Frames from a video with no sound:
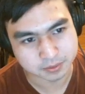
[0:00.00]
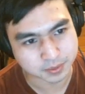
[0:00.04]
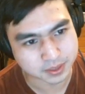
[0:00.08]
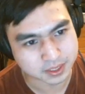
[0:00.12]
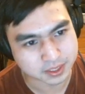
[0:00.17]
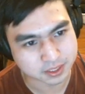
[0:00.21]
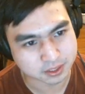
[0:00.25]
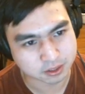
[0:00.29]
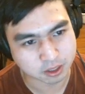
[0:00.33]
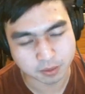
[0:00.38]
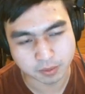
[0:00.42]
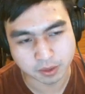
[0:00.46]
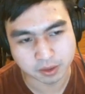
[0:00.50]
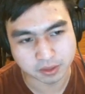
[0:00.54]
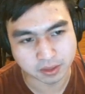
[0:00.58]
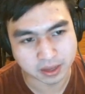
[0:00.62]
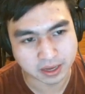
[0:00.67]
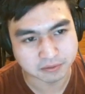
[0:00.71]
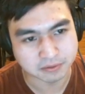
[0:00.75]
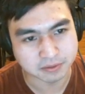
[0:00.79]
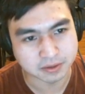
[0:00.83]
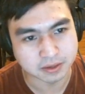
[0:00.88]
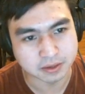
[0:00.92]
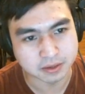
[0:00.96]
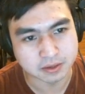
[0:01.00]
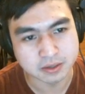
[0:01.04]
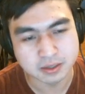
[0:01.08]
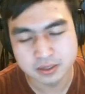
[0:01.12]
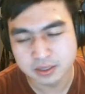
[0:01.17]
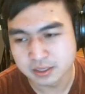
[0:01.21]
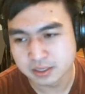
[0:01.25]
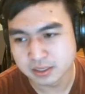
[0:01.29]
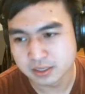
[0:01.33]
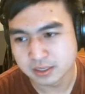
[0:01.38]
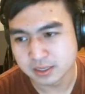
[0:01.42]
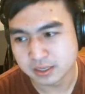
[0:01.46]
We just talk about life and
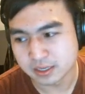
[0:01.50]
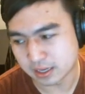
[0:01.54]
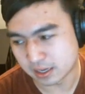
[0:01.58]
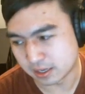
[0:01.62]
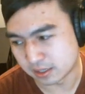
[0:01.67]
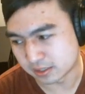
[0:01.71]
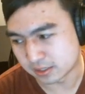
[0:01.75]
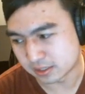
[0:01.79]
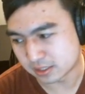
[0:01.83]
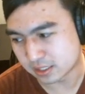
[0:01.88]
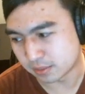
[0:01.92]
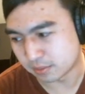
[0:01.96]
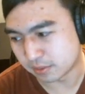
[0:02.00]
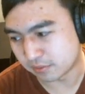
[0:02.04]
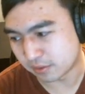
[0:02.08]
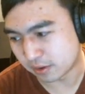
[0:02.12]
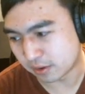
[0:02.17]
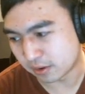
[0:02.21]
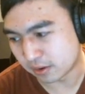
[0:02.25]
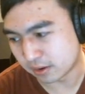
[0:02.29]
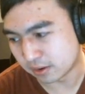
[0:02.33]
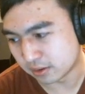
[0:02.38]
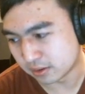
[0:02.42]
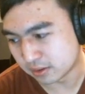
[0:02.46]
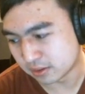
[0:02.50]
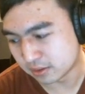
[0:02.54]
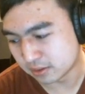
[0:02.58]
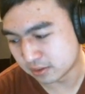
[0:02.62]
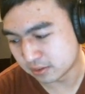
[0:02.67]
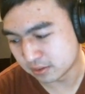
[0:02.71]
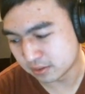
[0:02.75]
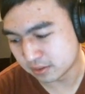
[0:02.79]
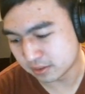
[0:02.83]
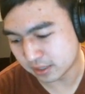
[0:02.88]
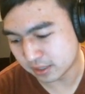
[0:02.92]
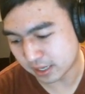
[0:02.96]
some of our
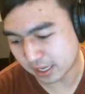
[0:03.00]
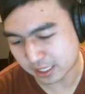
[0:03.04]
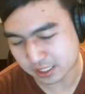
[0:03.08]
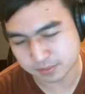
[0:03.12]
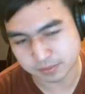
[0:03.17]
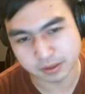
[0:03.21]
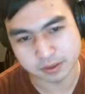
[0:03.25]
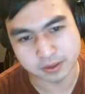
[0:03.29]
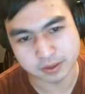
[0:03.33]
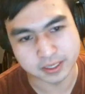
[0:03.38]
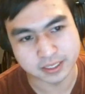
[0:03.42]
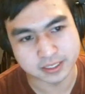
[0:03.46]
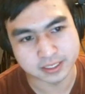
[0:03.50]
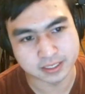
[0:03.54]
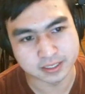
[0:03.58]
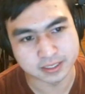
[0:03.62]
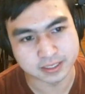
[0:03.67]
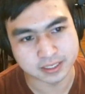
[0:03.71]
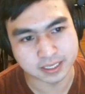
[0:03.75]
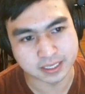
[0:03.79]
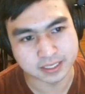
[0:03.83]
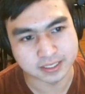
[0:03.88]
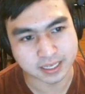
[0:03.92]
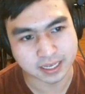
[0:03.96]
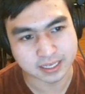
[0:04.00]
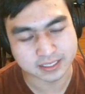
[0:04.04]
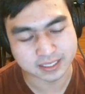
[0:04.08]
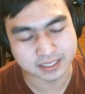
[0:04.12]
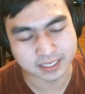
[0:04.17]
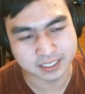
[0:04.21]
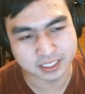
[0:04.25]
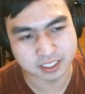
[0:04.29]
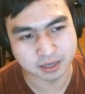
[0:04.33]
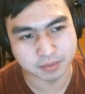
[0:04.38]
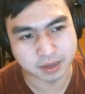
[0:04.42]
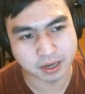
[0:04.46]
experiences as
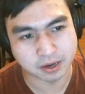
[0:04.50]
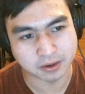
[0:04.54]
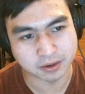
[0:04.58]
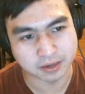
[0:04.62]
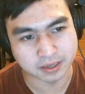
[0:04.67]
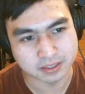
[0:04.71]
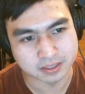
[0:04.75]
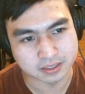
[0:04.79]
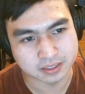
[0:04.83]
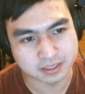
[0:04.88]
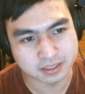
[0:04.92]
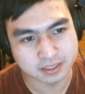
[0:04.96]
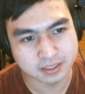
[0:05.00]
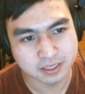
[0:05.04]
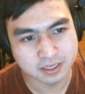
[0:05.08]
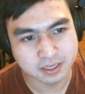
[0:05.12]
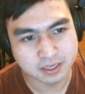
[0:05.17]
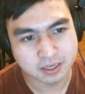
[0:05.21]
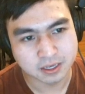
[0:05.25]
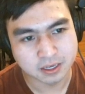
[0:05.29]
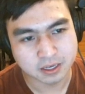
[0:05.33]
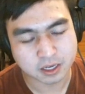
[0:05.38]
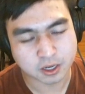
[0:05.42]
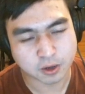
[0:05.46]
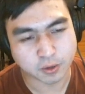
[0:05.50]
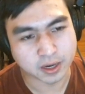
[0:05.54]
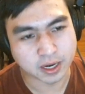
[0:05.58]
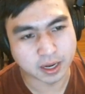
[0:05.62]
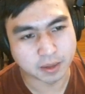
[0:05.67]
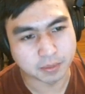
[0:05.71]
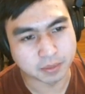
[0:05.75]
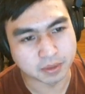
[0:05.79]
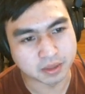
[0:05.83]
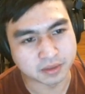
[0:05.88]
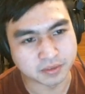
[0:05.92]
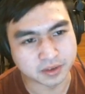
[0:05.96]
Asian Americans growing
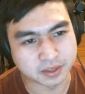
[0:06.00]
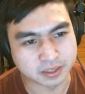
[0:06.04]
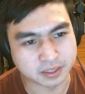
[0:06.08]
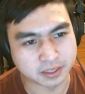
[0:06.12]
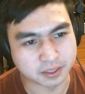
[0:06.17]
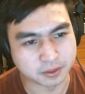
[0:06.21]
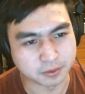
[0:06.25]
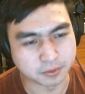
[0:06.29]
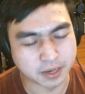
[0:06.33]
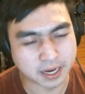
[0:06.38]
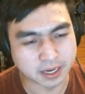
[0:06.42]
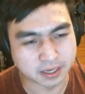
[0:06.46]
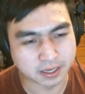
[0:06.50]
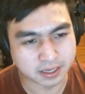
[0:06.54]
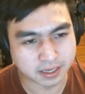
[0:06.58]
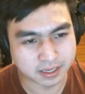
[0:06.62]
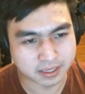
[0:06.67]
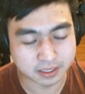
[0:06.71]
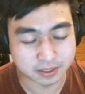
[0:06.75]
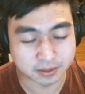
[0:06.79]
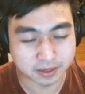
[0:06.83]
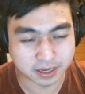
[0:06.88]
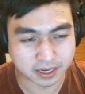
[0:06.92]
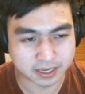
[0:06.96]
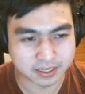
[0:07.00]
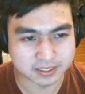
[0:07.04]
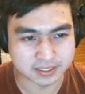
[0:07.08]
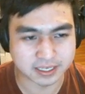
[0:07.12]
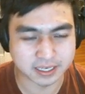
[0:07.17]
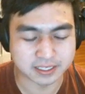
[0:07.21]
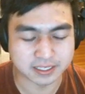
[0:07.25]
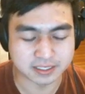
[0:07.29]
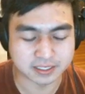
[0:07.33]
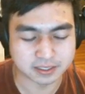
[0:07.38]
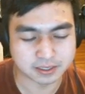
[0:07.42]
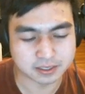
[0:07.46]
up and living in the United
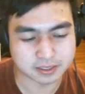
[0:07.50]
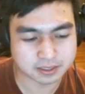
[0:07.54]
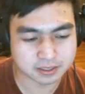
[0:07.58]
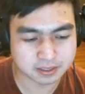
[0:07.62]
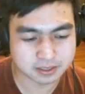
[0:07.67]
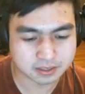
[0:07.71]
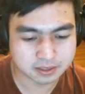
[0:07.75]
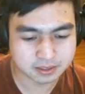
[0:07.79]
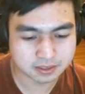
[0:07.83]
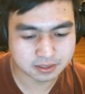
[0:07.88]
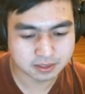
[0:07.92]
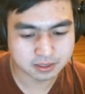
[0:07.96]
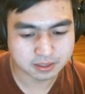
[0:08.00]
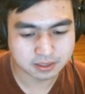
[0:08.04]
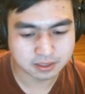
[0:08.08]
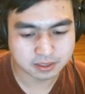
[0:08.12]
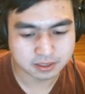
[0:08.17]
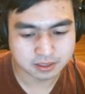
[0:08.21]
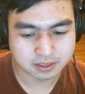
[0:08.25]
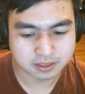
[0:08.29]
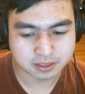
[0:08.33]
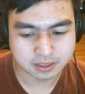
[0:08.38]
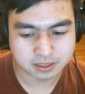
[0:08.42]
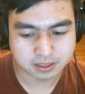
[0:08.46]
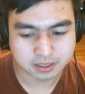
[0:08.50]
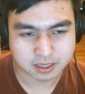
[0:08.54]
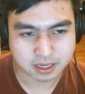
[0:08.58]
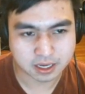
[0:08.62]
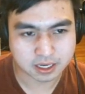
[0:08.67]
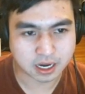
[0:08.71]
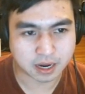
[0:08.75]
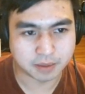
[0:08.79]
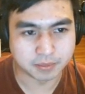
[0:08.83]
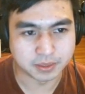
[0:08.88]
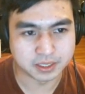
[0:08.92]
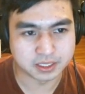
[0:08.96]
States is a
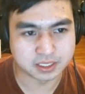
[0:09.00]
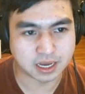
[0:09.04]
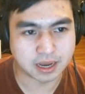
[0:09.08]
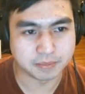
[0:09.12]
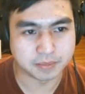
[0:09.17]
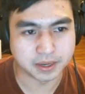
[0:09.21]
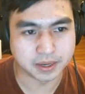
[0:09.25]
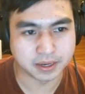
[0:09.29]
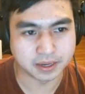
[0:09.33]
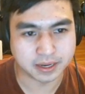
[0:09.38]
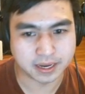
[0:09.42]
common topic.